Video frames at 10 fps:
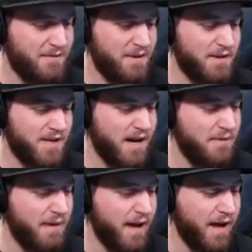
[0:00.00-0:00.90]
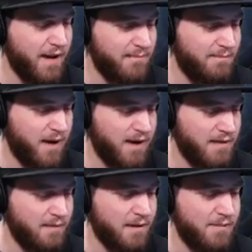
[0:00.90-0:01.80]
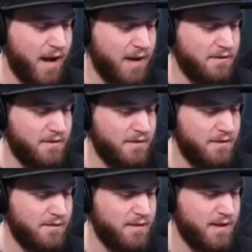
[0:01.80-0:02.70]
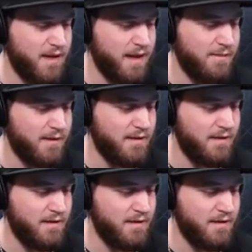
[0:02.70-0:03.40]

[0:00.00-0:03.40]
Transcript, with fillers: Well, there is a way, possibly, but I don't know if it's going to happen.